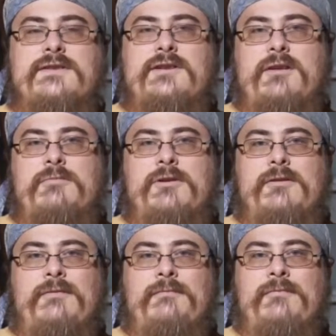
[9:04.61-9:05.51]
a
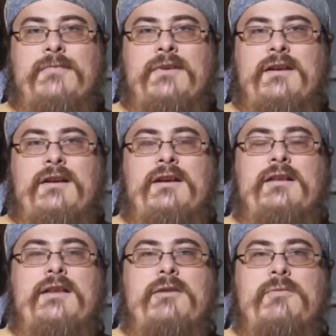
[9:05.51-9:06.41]
number
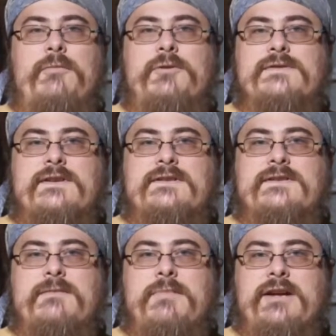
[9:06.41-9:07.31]
that
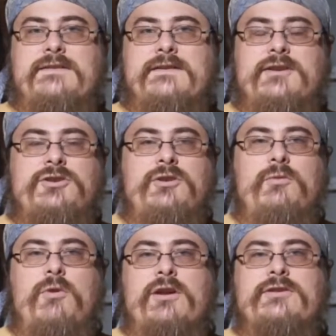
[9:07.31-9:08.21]
represents the bits that you
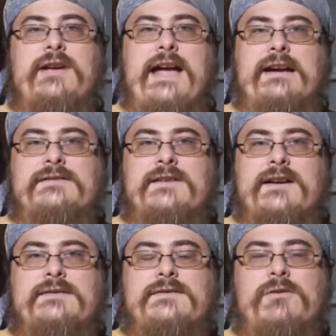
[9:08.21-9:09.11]
want to
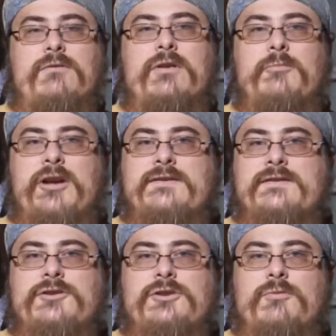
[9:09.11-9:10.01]
access or the bits
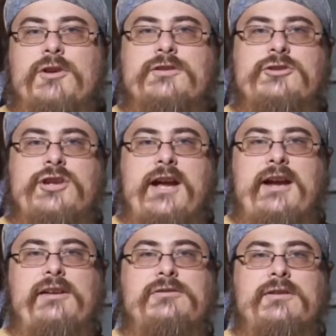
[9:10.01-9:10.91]
that you want to
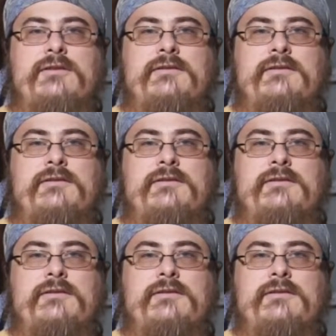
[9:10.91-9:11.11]
change.